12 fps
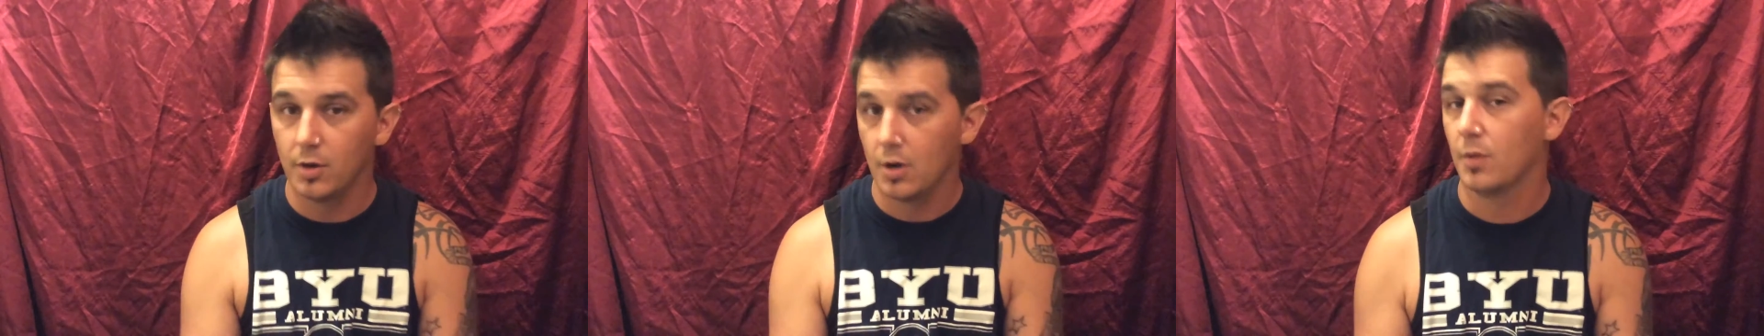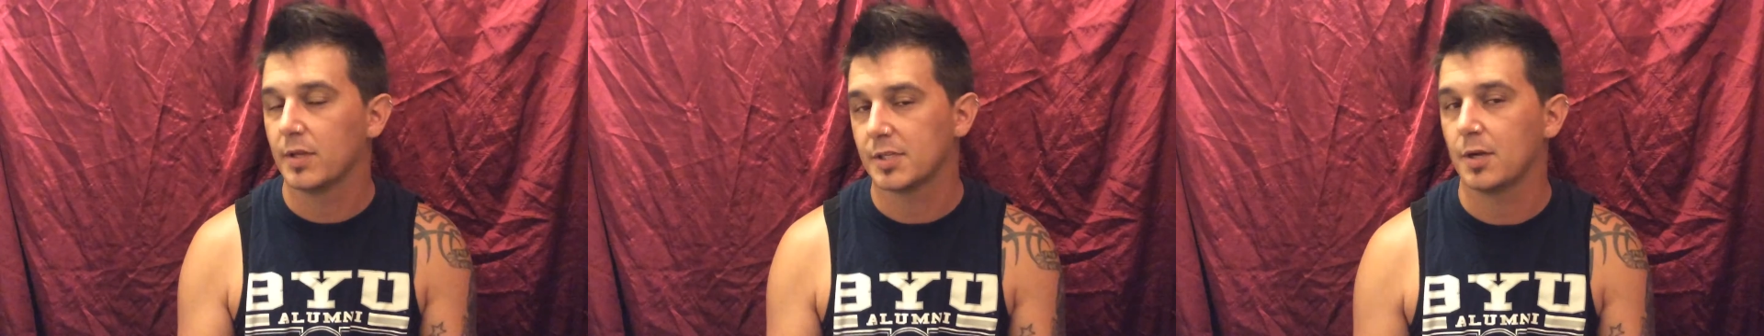
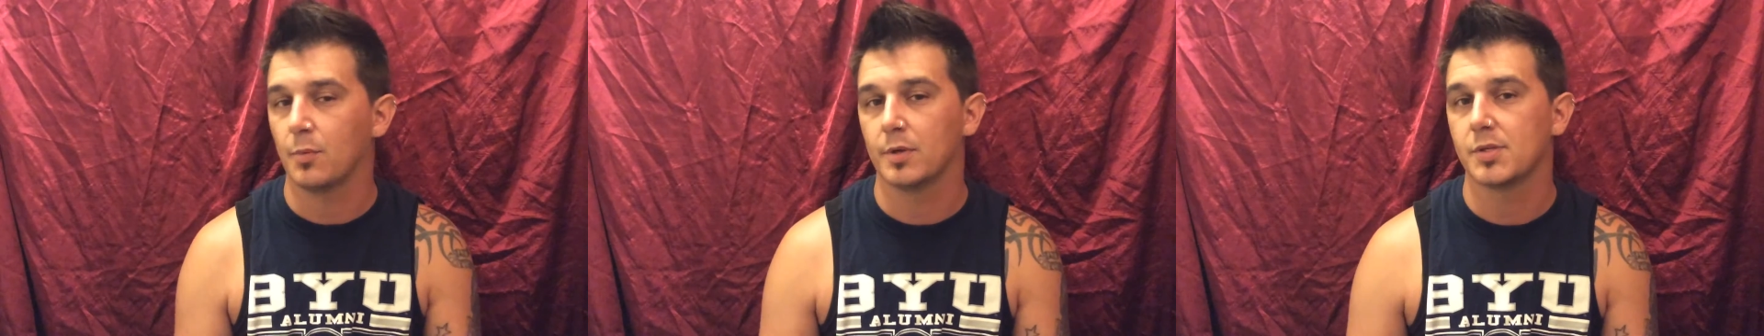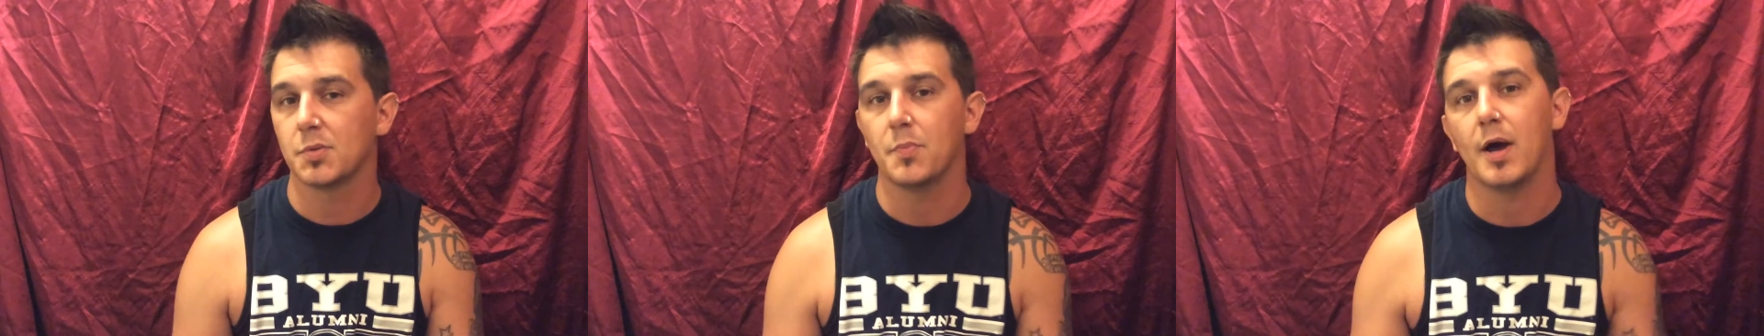No, that's not what
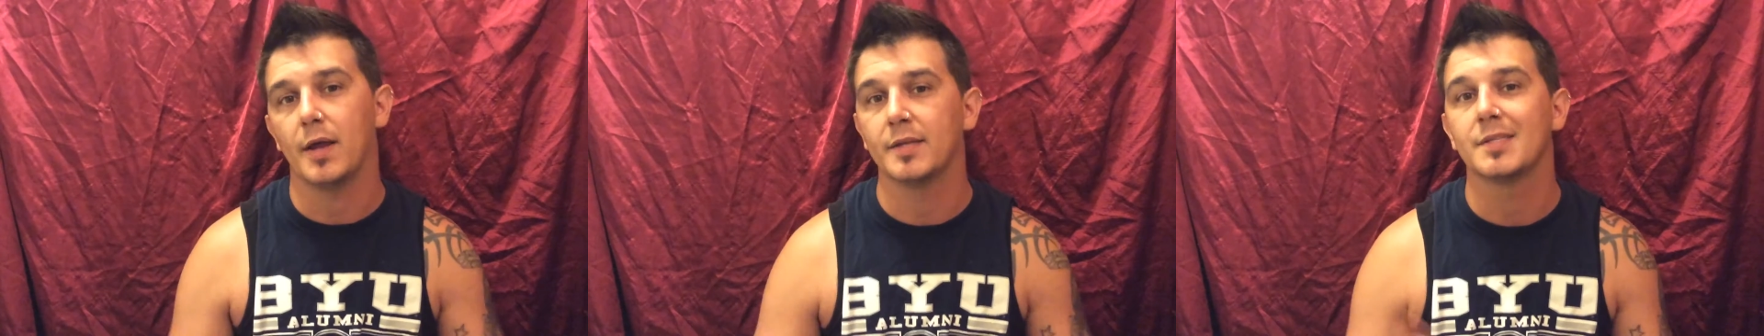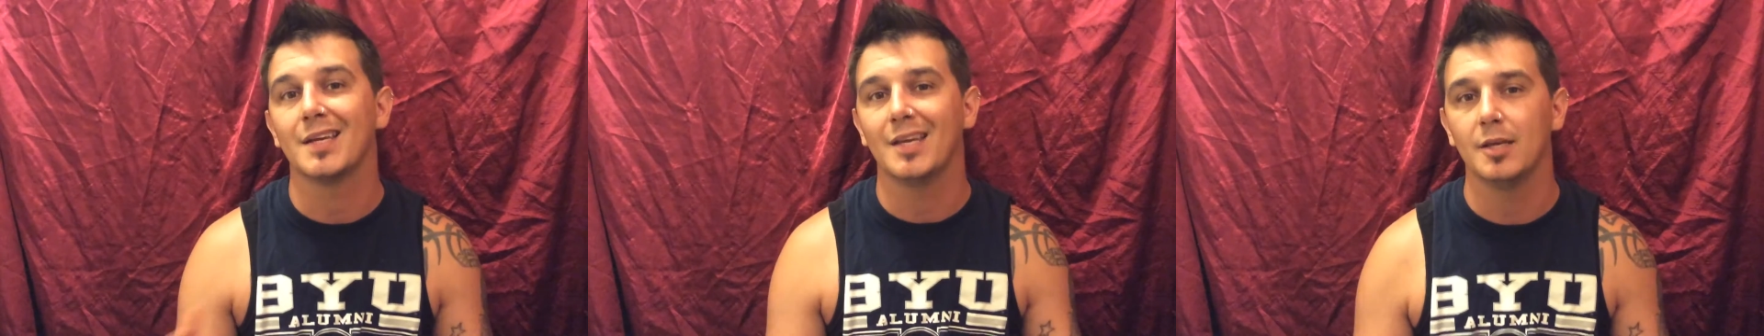it's about.
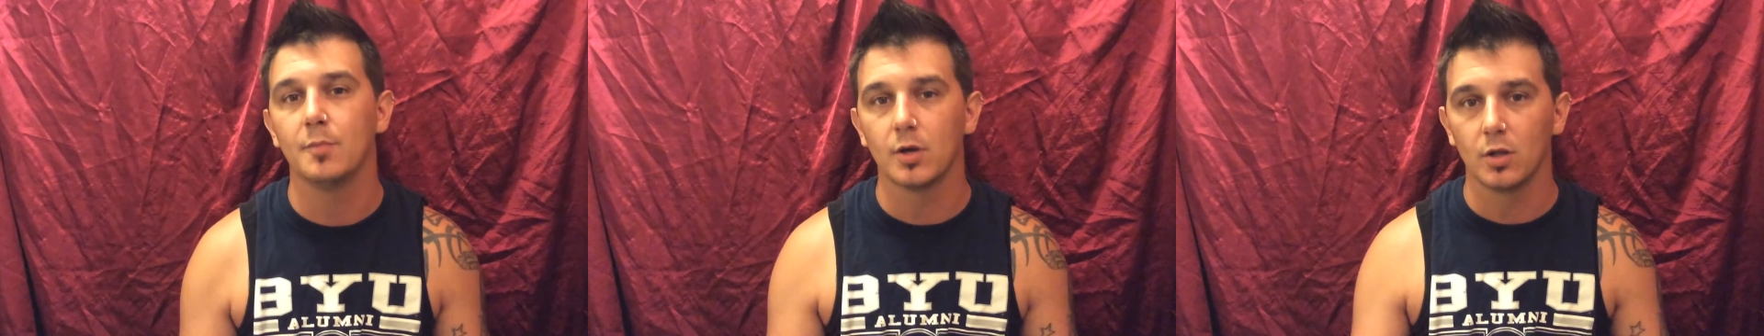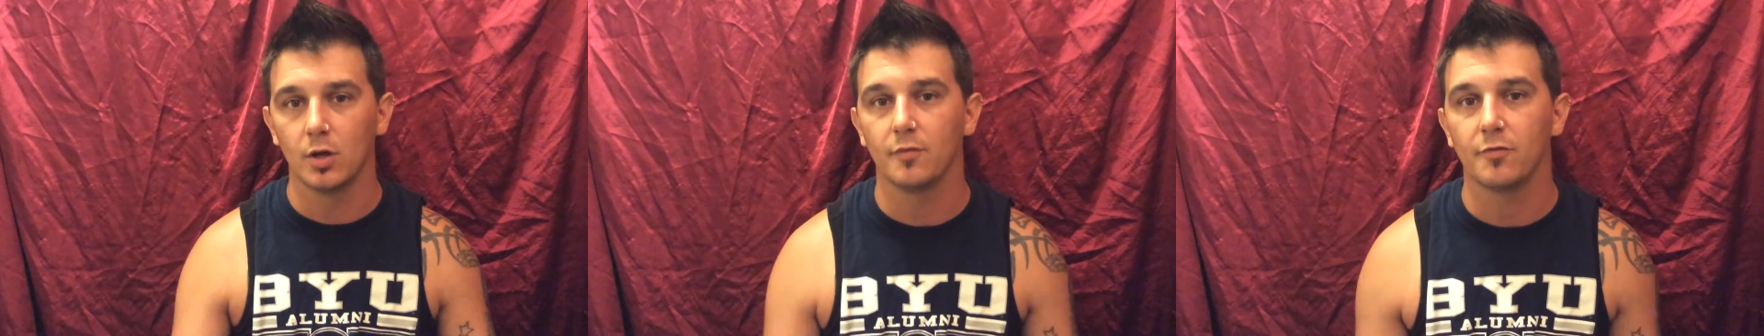It's a HEMA
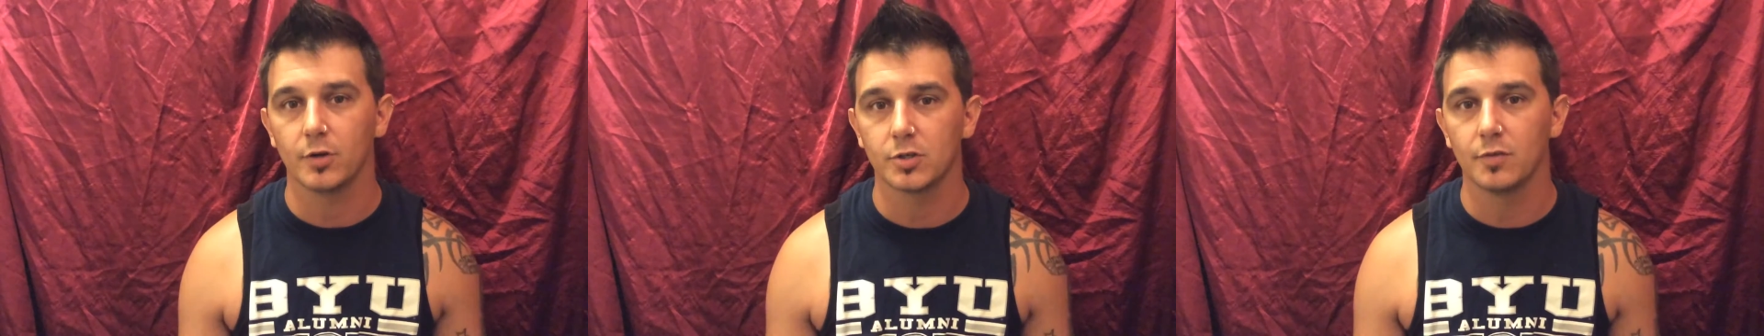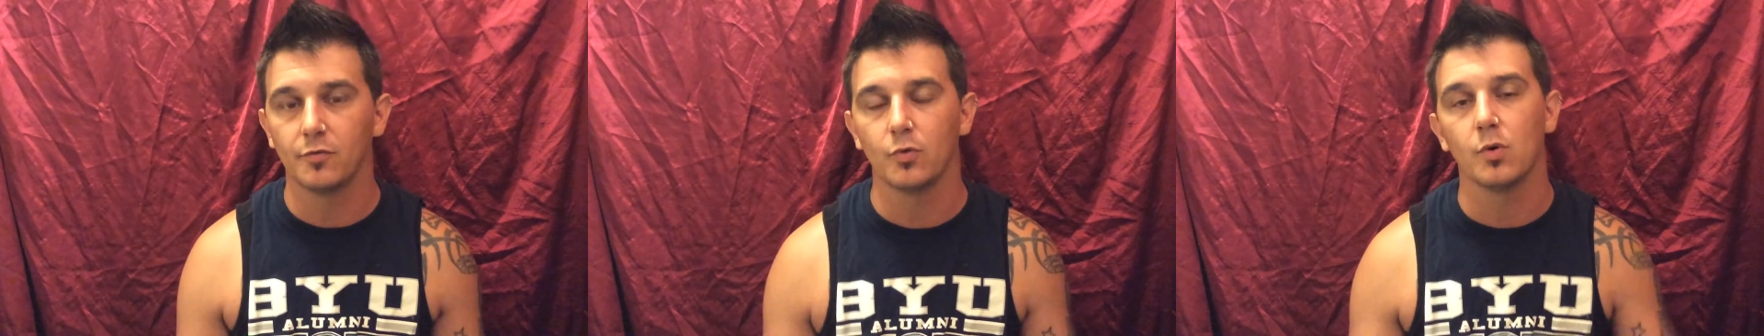club
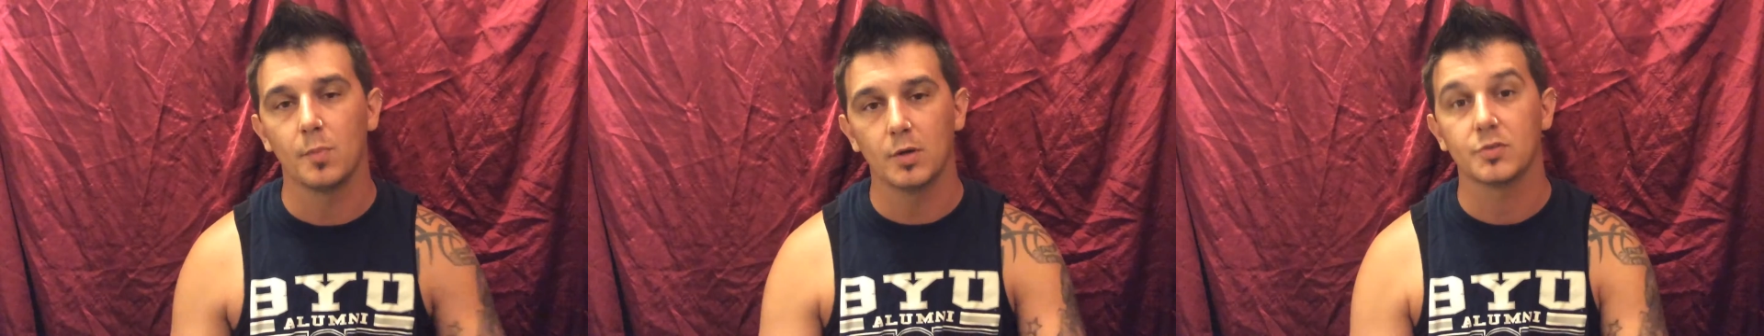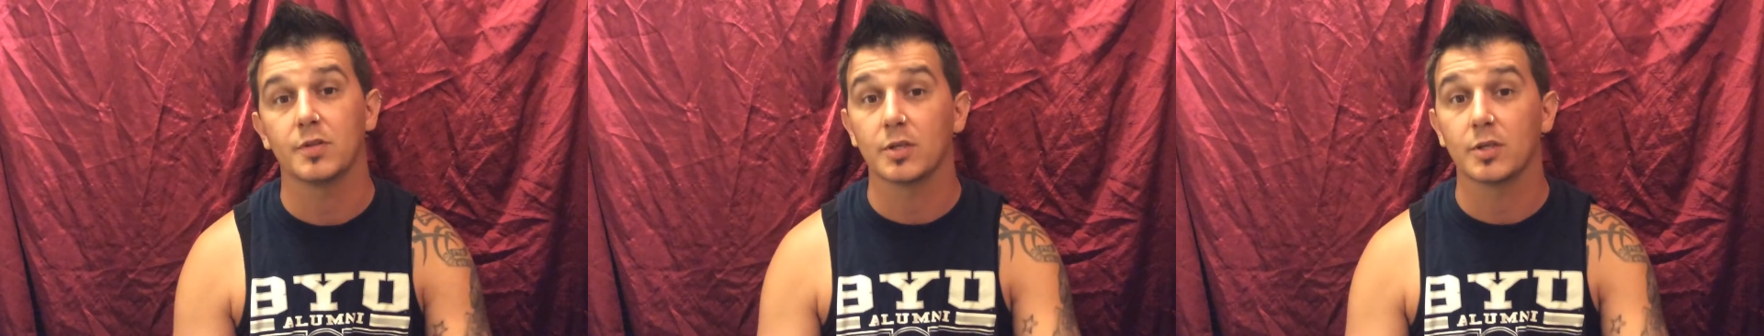first and foremost.